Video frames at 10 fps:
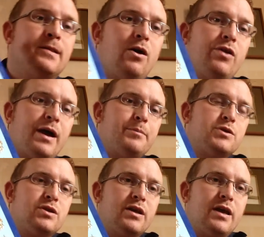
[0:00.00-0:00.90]
On
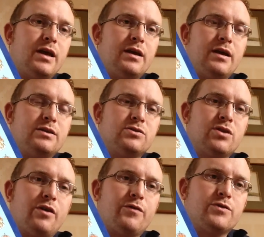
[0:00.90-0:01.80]
Amazon, it doesn't
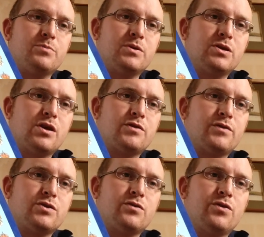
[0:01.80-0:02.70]
go for as much. It goes
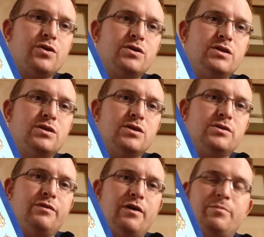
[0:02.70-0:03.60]
for sort of
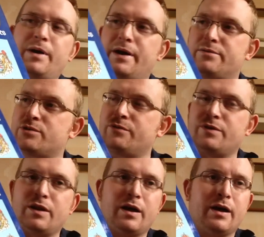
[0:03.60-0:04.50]
£30–35,
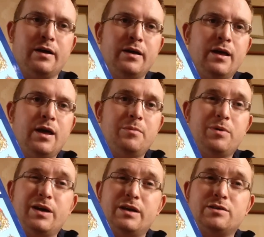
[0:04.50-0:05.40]
something like that.
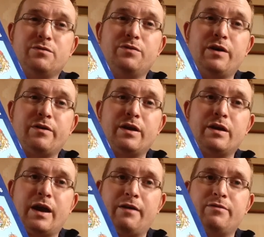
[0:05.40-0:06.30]
But it is a very
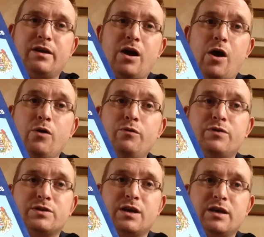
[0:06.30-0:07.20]
heavy,
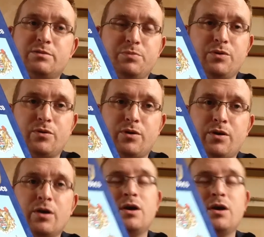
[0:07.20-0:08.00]
oversized book.